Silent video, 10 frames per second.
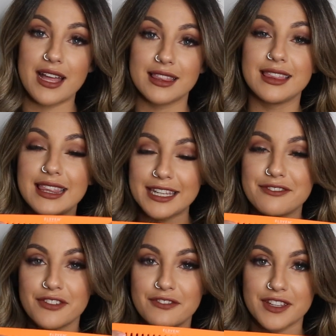I
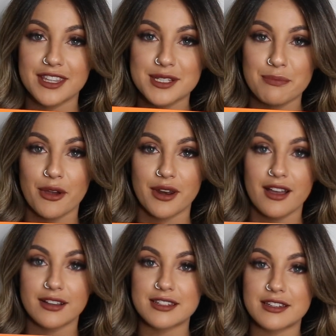live for this
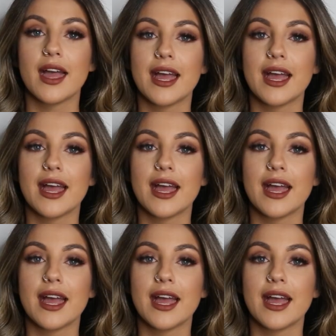product.